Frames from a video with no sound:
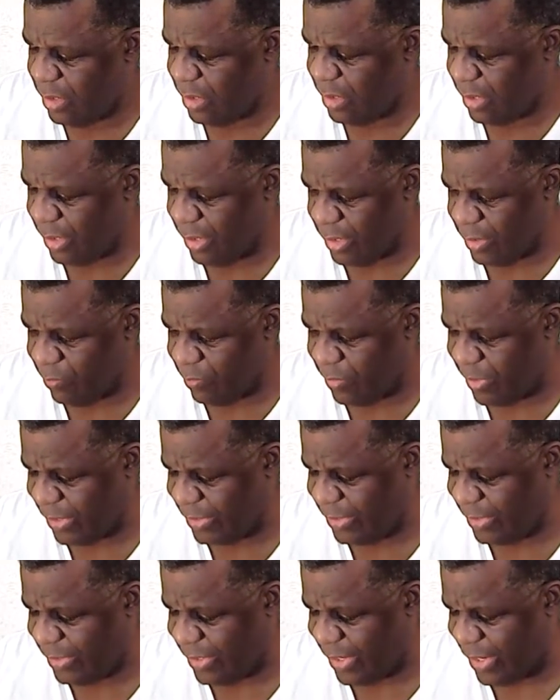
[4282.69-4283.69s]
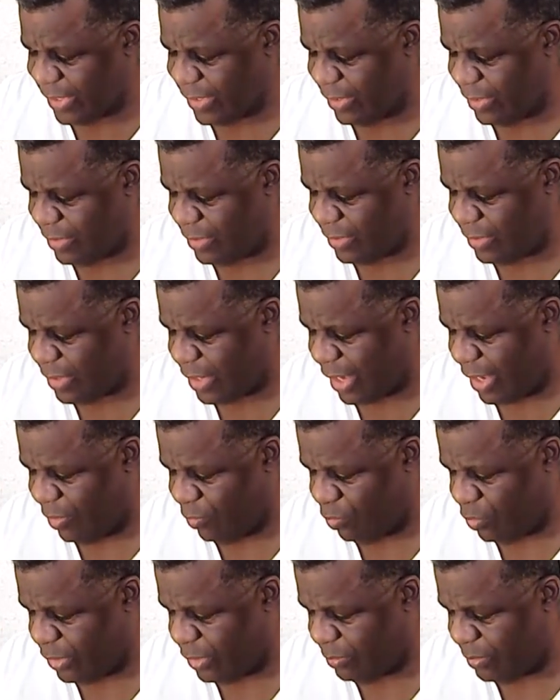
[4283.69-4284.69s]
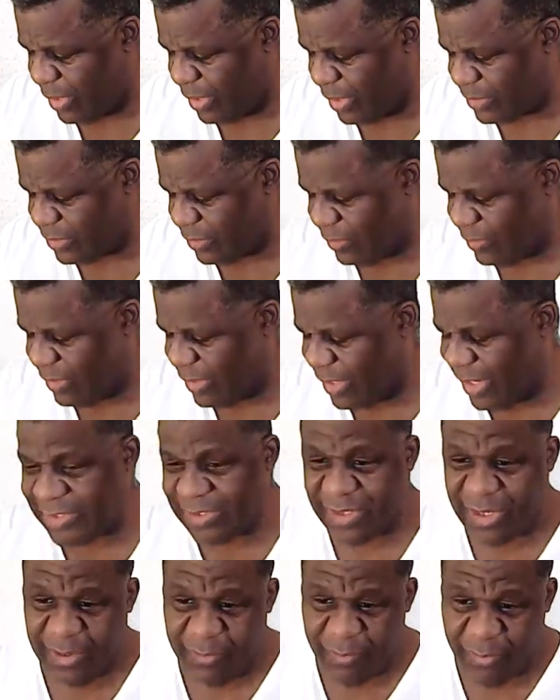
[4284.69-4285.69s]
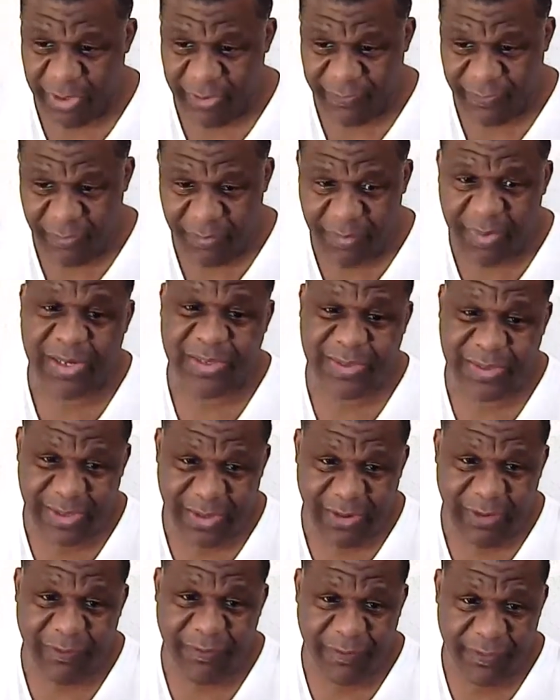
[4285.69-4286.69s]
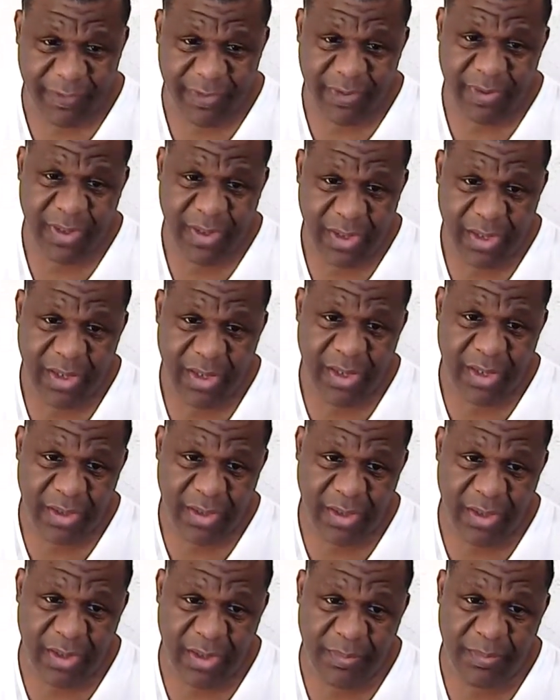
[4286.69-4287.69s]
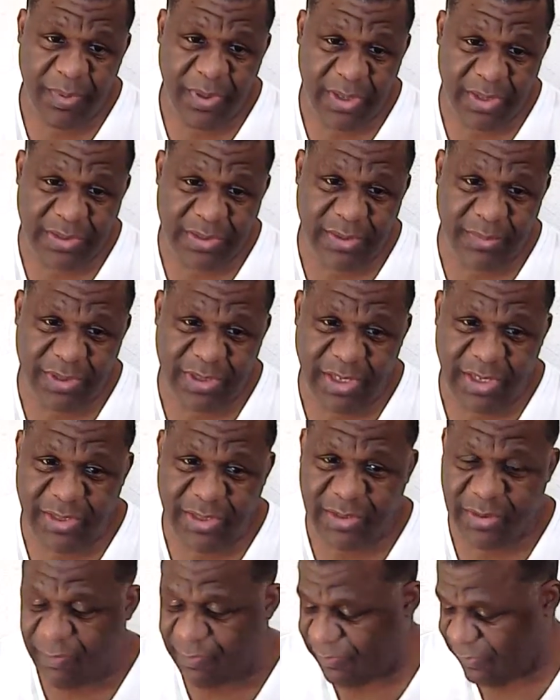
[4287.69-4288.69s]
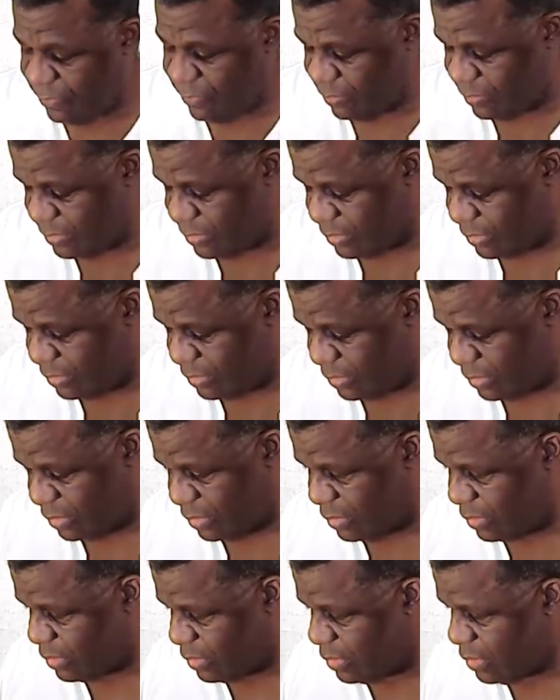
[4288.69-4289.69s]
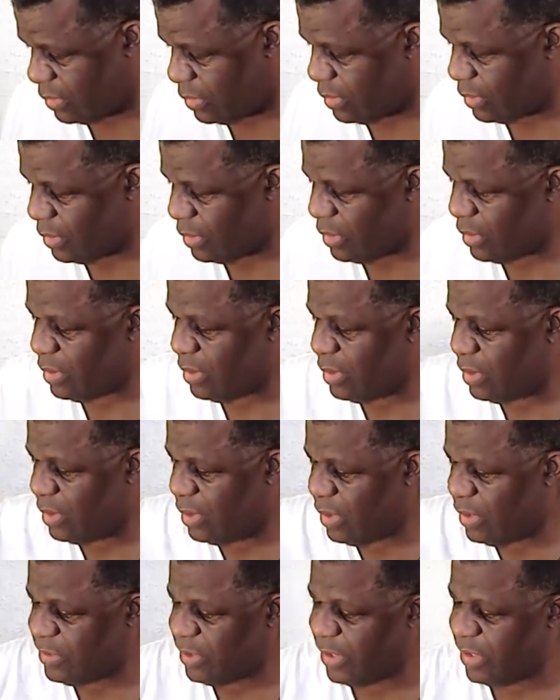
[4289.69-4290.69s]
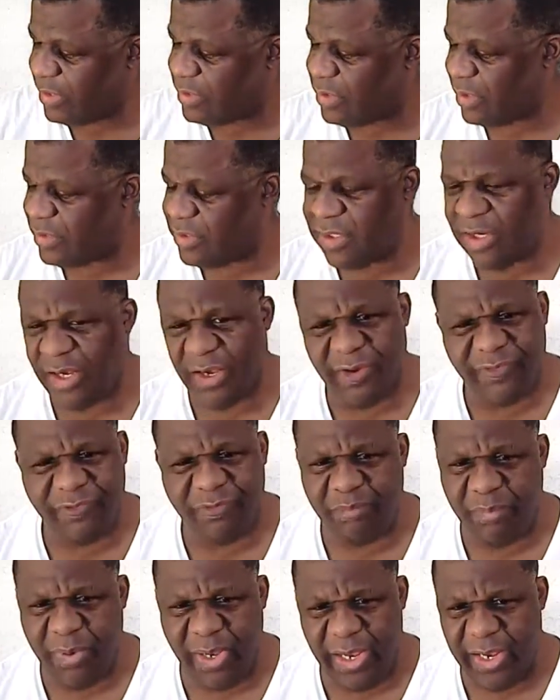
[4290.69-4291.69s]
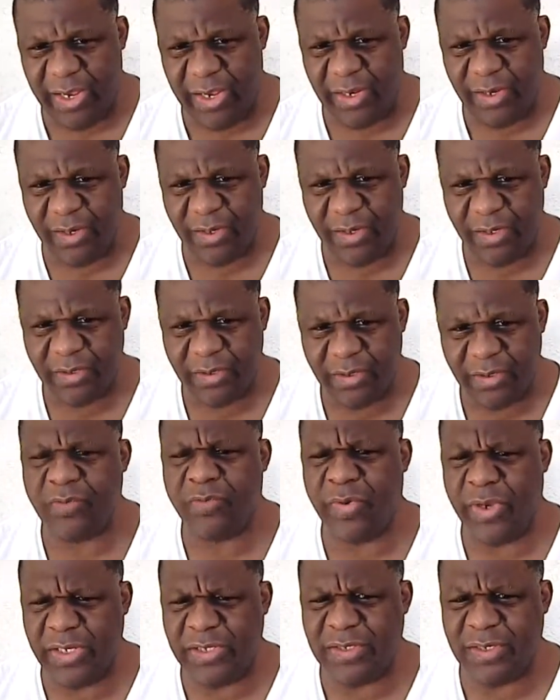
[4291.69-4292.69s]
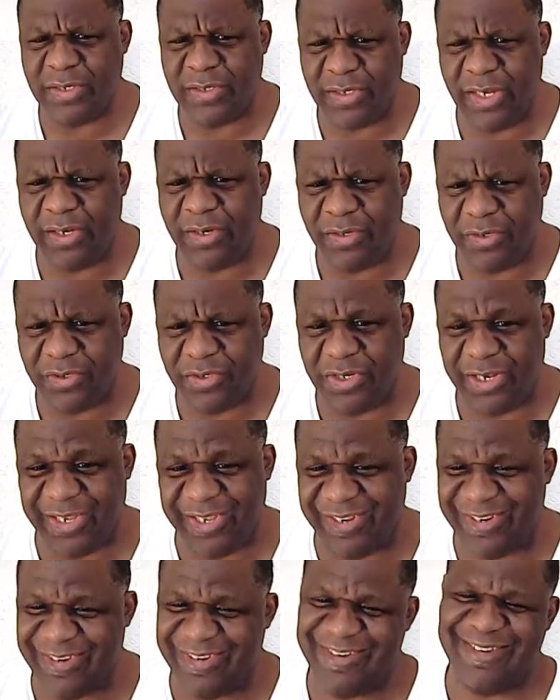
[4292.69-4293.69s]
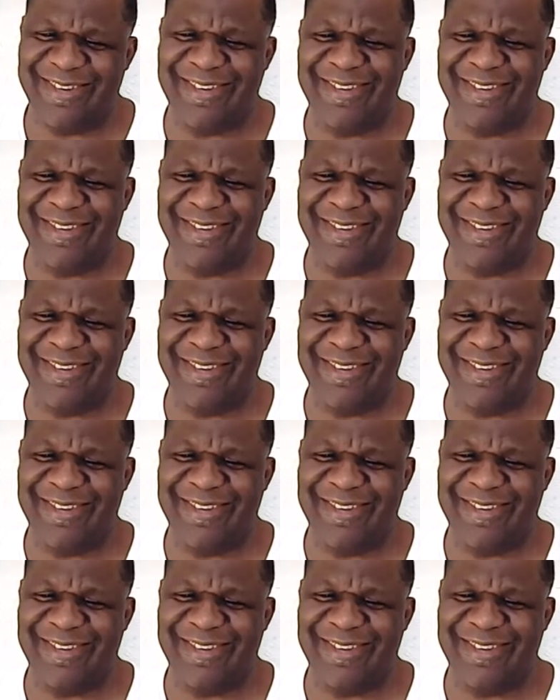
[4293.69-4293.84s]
When I did that killing, I wanted to make certain that I celebrated for myself. Yeah, because I'm gonna tell you something, folks. It takes a tough man to raise a tender chicken.